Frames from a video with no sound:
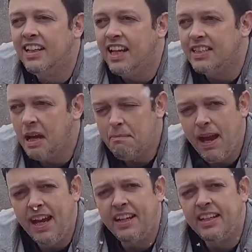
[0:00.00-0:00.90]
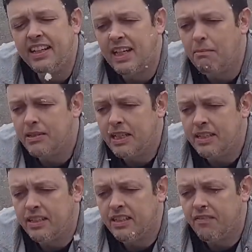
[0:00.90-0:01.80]
It's not bad. It comes in,
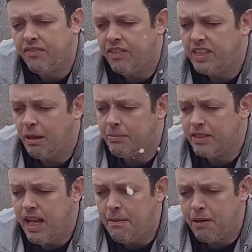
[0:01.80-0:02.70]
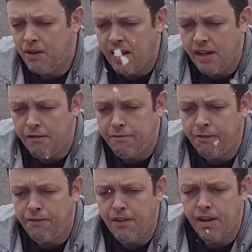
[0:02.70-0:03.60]
this comes in at about
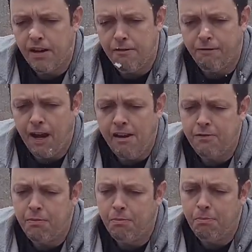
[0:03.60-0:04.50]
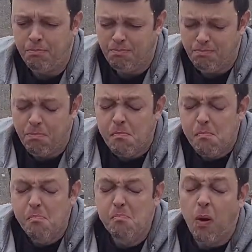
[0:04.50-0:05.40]

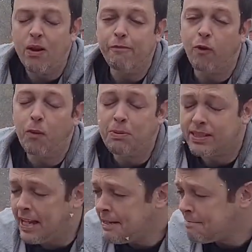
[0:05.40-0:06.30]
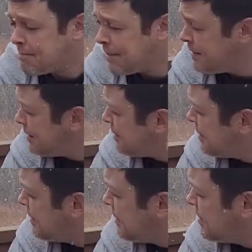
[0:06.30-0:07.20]
5.4%. Uh, uh,
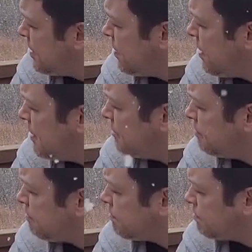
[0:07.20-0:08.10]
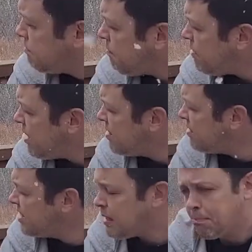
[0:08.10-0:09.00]
so um,
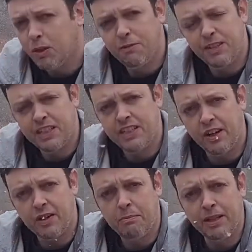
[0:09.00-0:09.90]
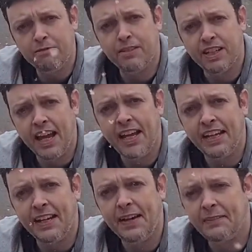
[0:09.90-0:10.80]
it's like a perfect starter beer for the day,
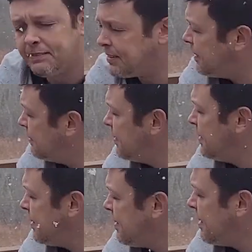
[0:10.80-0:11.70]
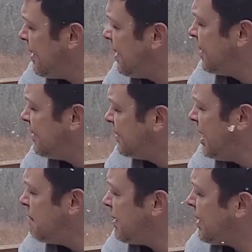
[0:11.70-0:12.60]
you know? So uh,
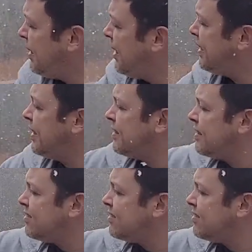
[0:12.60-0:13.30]
yeah, man, I like it.